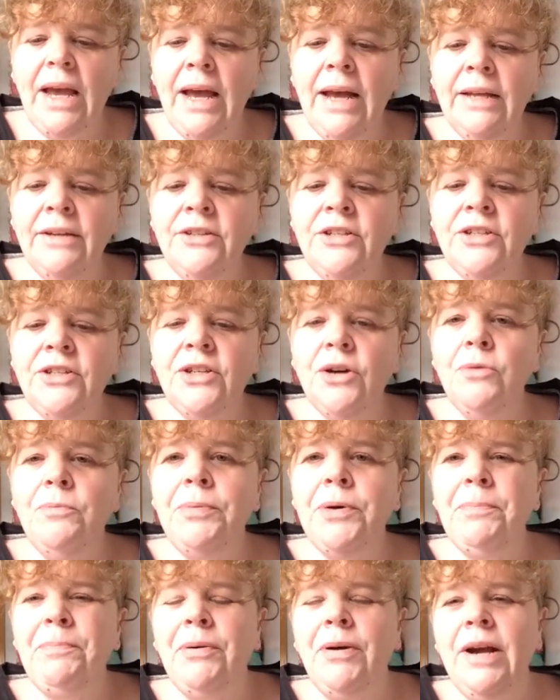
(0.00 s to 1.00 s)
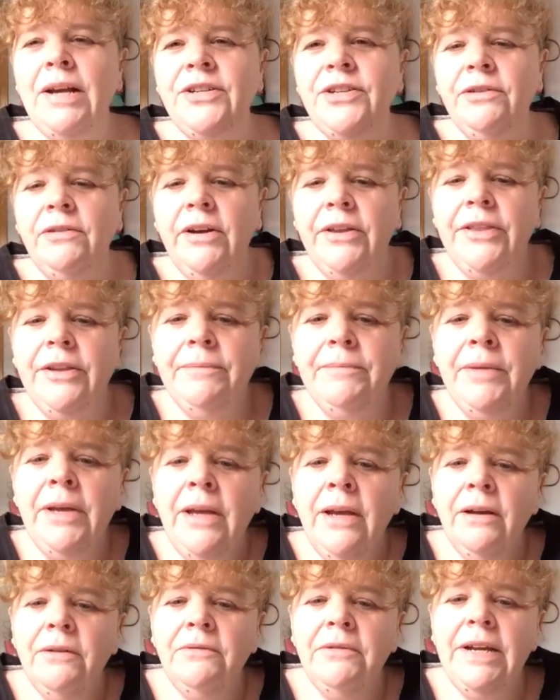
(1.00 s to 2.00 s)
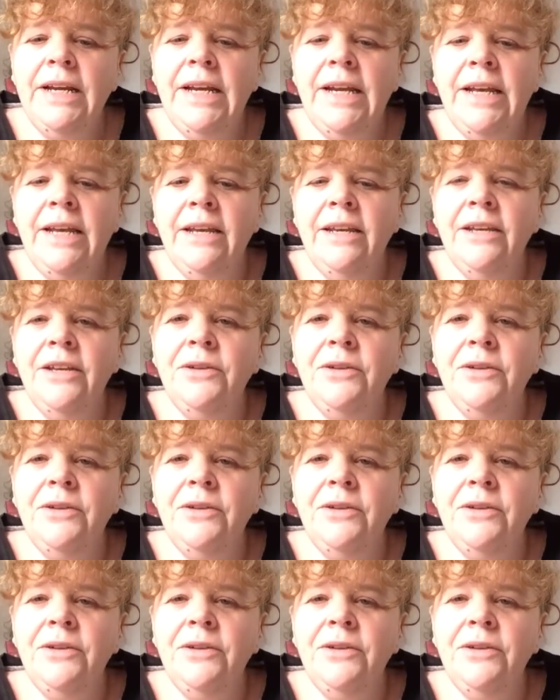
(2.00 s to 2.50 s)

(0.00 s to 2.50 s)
And don't put pressure on them. Really,